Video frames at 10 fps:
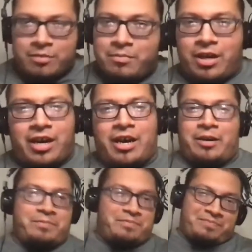
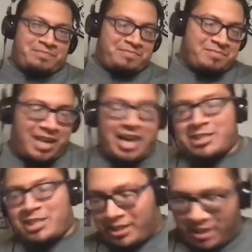I
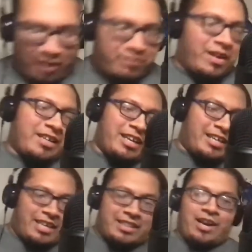just had to
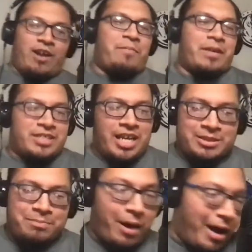get that off my
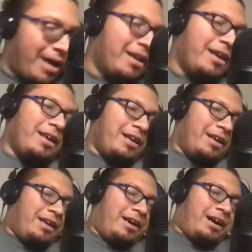chest. But
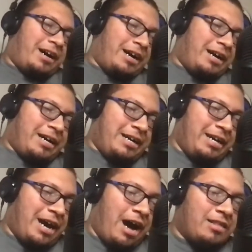
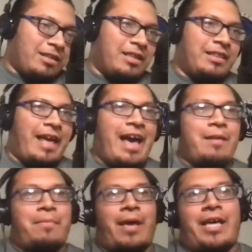other than
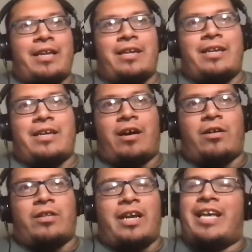that, man,
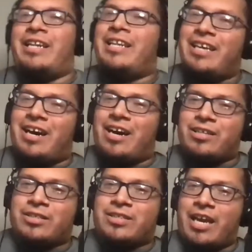are there any
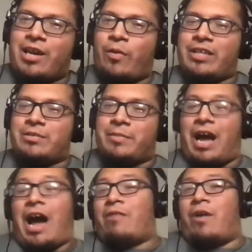other takeaways? I mean,
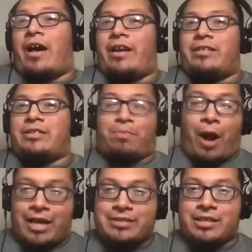Hot Rod,
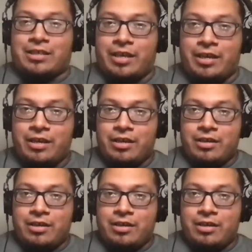surprisingly,